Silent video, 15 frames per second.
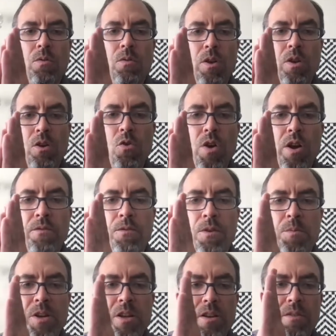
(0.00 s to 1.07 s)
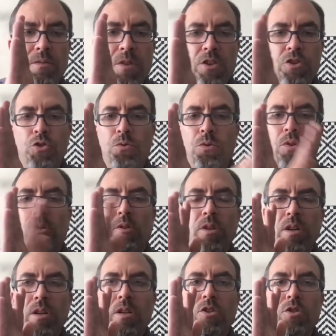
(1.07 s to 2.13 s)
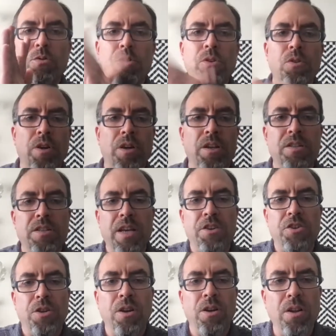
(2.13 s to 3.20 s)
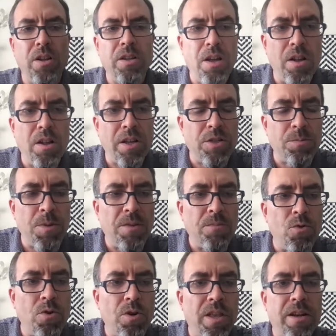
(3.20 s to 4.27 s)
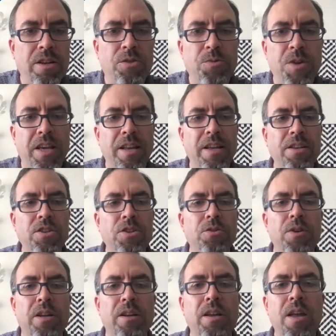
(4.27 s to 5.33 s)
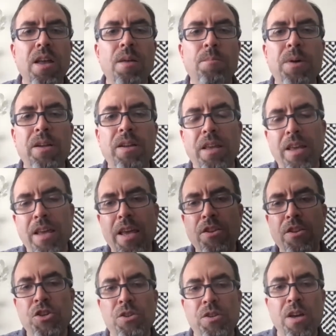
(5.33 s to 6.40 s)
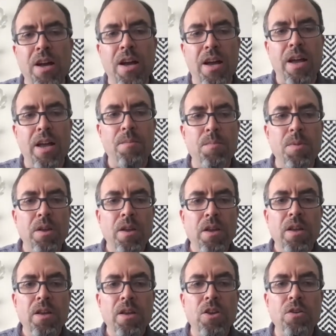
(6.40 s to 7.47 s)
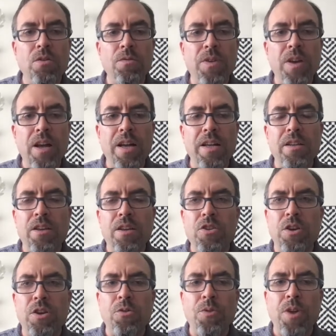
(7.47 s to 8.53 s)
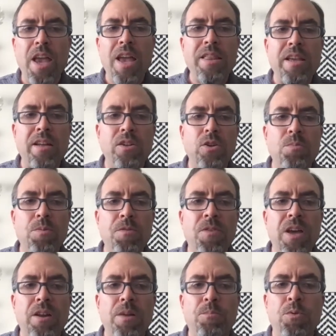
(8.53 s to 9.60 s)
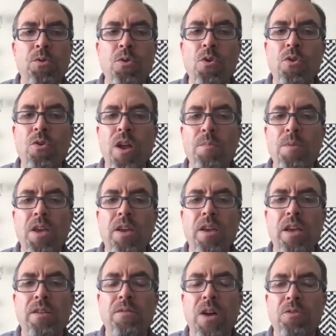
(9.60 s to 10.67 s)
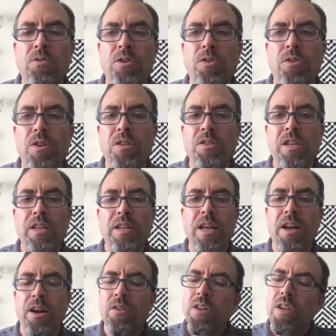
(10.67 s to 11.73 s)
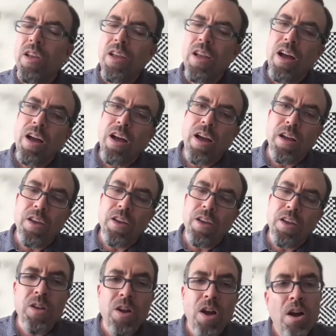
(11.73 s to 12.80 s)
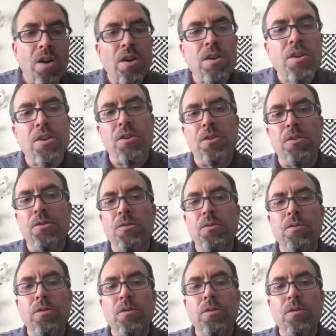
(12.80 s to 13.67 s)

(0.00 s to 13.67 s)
going from an individual to an organization. I'll explain more of that as we get into it, but each time you've got to create that loop, you've got a programming and a viral currency. Now, you can argue,